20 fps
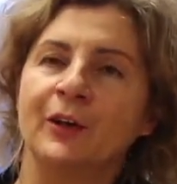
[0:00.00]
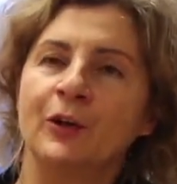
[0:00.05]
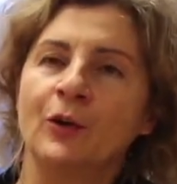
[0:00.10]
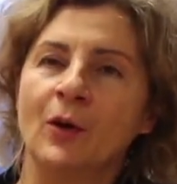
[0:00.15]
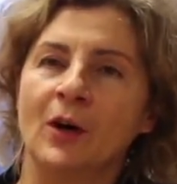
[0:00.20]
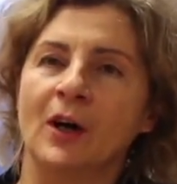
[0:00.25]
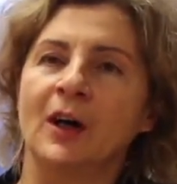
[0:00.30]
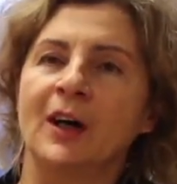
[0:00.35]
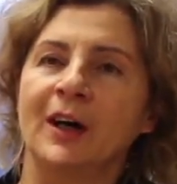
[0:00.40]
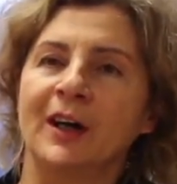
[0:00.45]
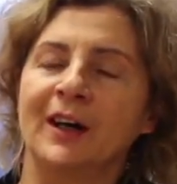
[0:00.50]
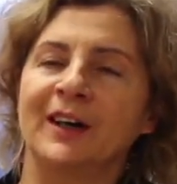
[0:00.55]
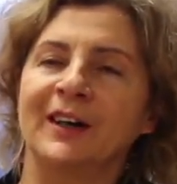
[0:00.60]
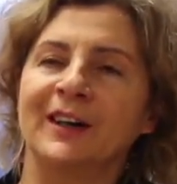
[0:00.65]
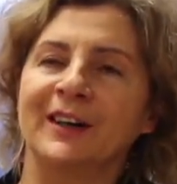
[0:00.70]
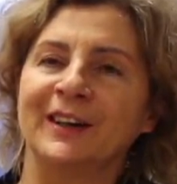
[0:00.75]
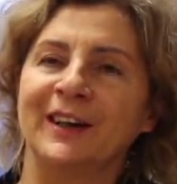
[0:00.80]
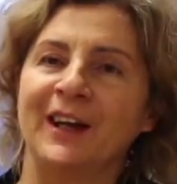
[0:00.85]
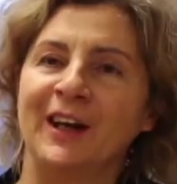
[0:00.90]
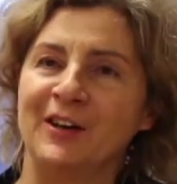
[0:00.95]
you
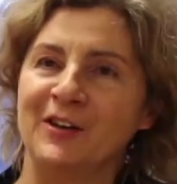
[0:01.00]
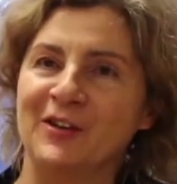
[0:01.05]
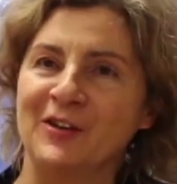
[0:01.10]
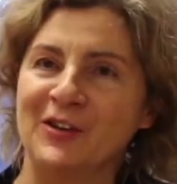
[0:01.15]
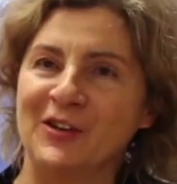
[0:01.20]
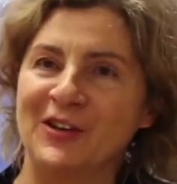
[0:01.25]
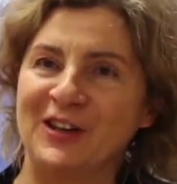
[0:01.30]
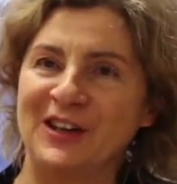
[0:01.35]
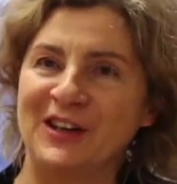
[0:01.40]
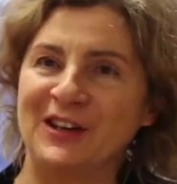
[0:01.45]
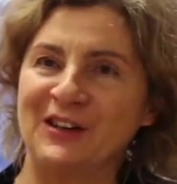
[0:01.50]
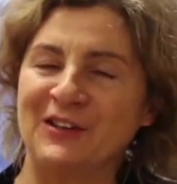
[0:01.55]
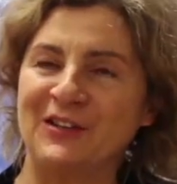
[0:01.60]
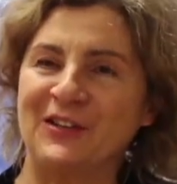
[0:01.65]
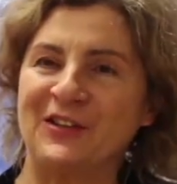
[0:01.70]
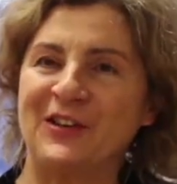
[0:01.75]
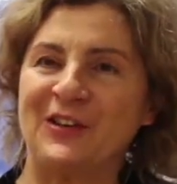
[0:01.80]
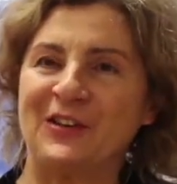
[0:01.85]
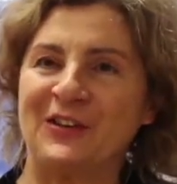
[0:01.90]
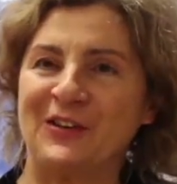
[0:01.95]
are now
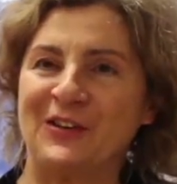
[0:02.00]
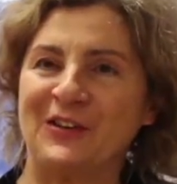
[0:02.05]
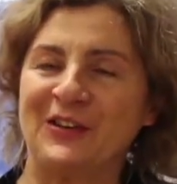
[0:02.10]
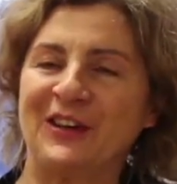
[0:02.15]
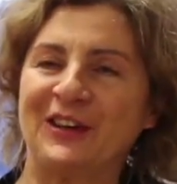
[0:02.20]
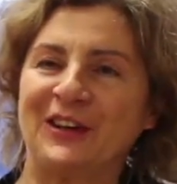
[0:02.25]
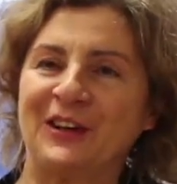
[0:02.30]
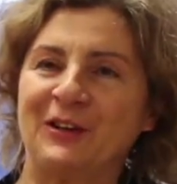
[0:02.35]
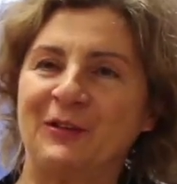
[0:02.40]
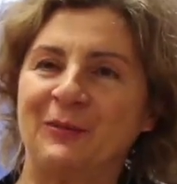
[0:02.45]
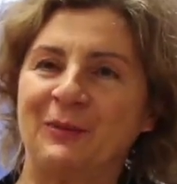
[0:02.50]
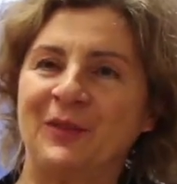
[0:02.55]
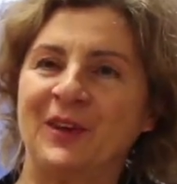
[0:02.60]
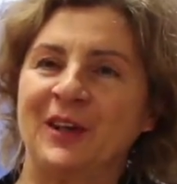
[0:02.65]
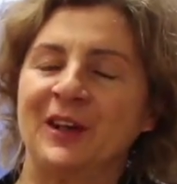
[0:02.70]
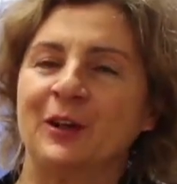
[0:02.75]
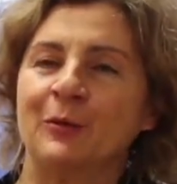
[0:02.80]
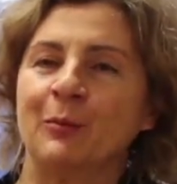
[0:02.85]
so